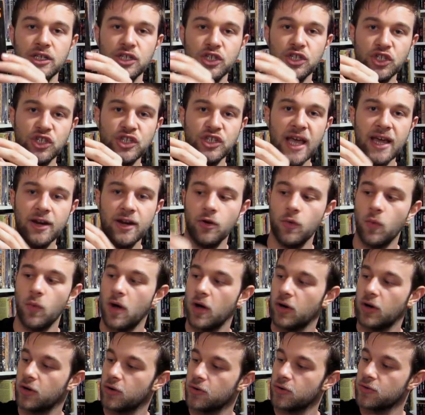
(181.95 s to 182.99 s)
Shadow
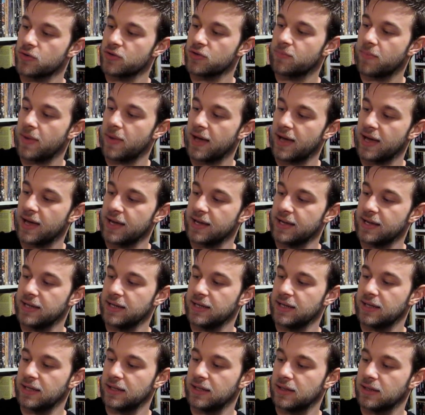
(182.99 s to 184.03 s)
Walkers
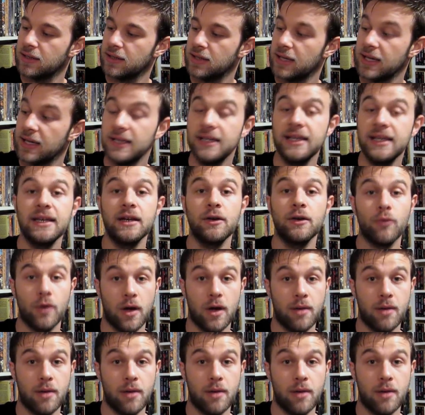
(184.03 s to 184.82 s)
by Nina